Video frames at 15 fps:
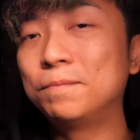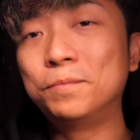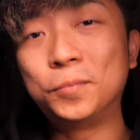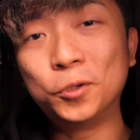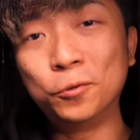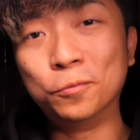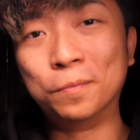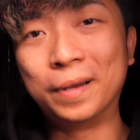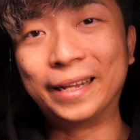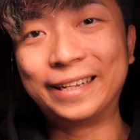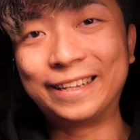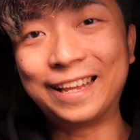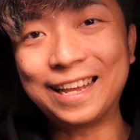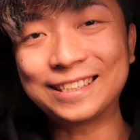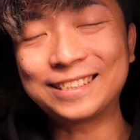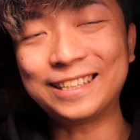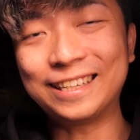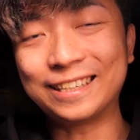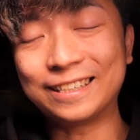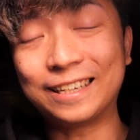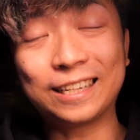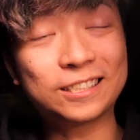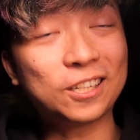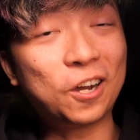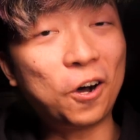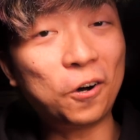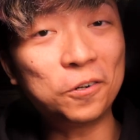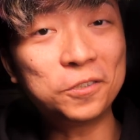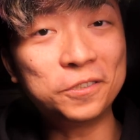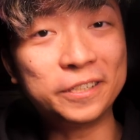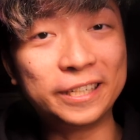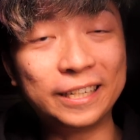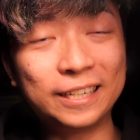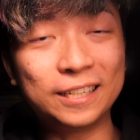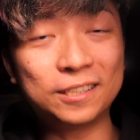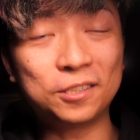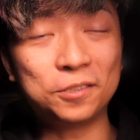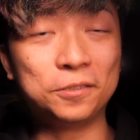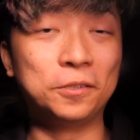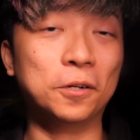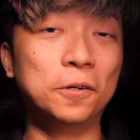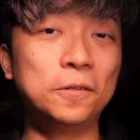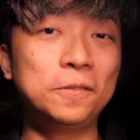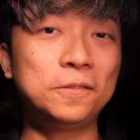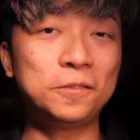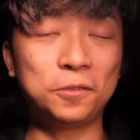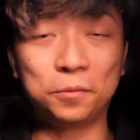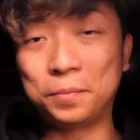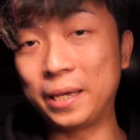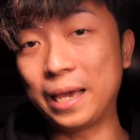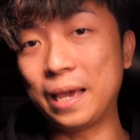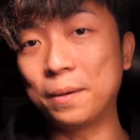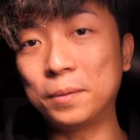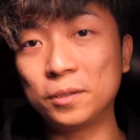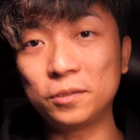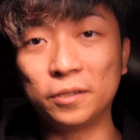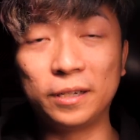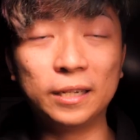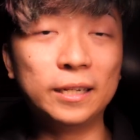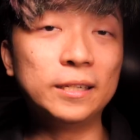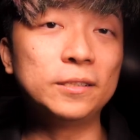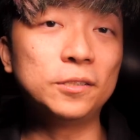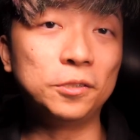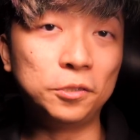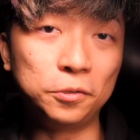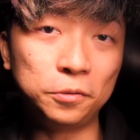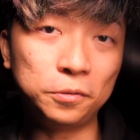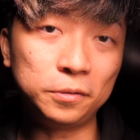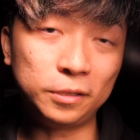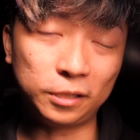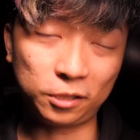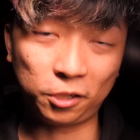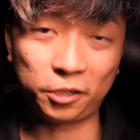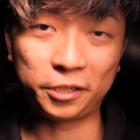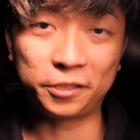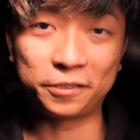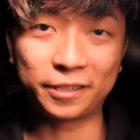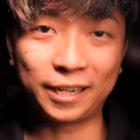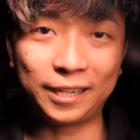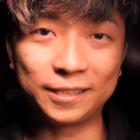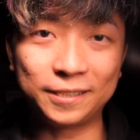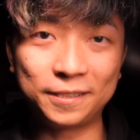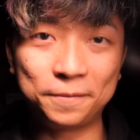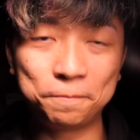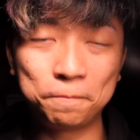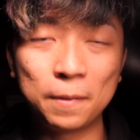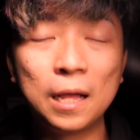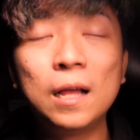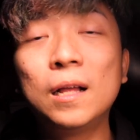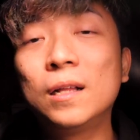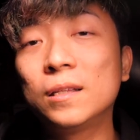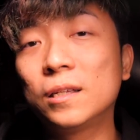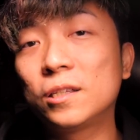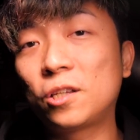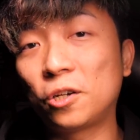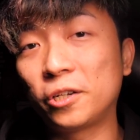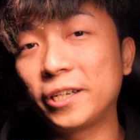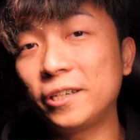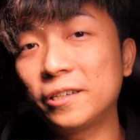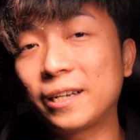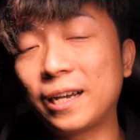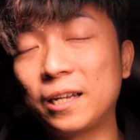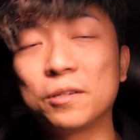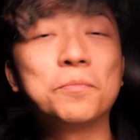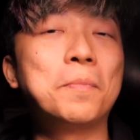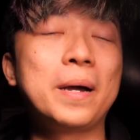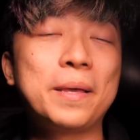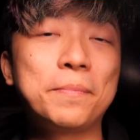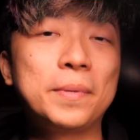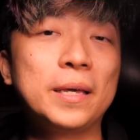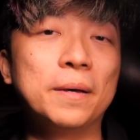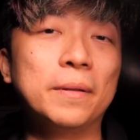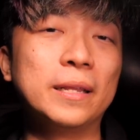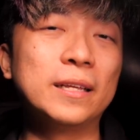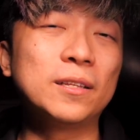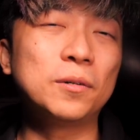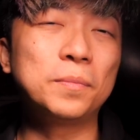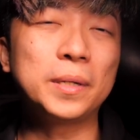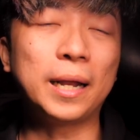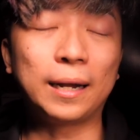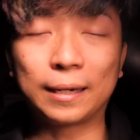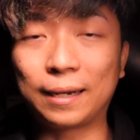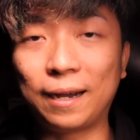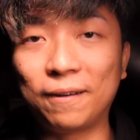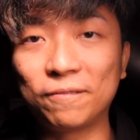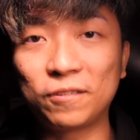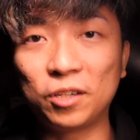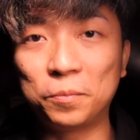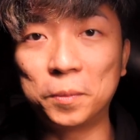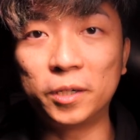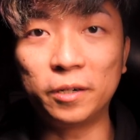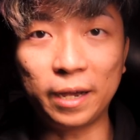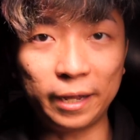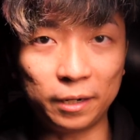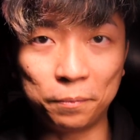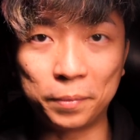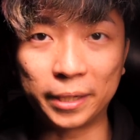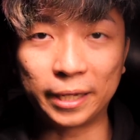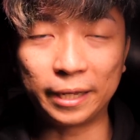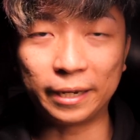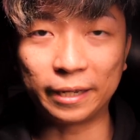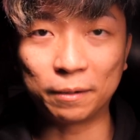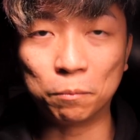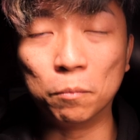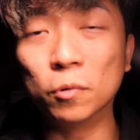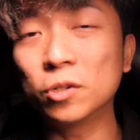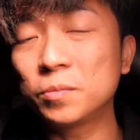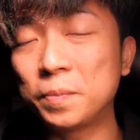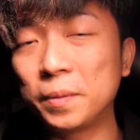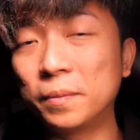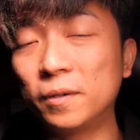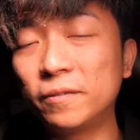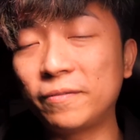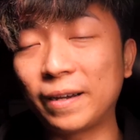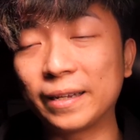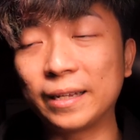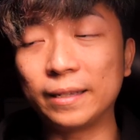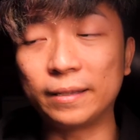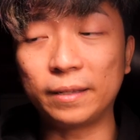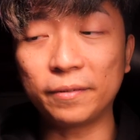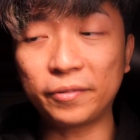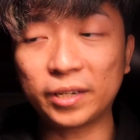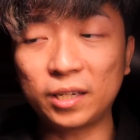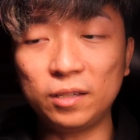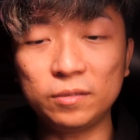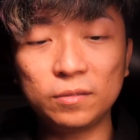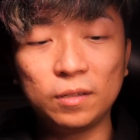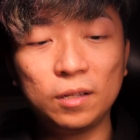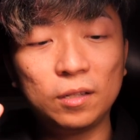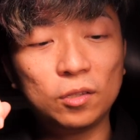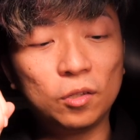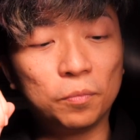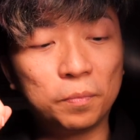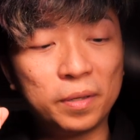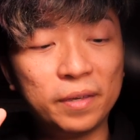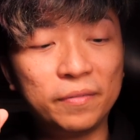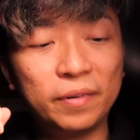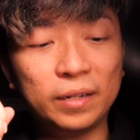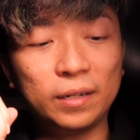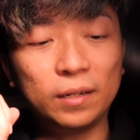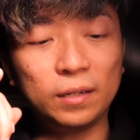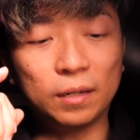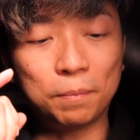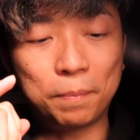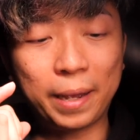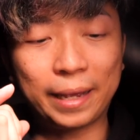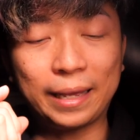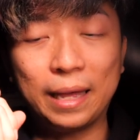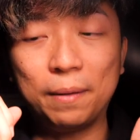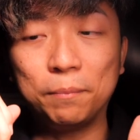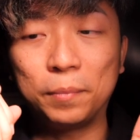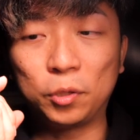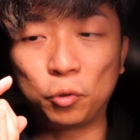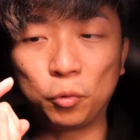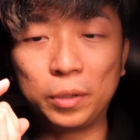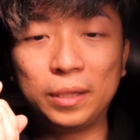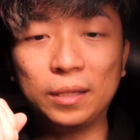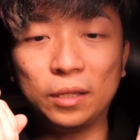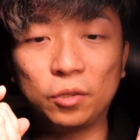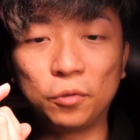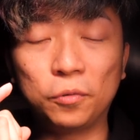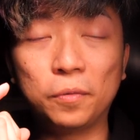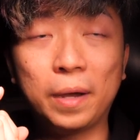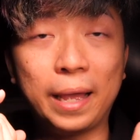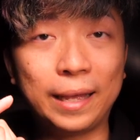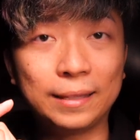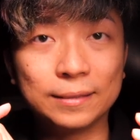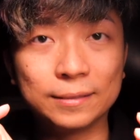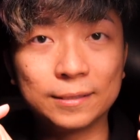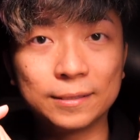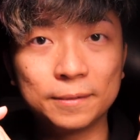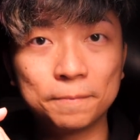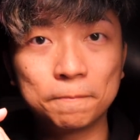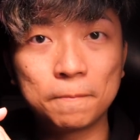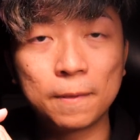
Boom, and that's it. That's all you needed to know to be able to learn to do the tornado cut. The tornado cut might be a little bit uncomfortable at the beginning. Most people find it difficult to pivot the packet between the two hands.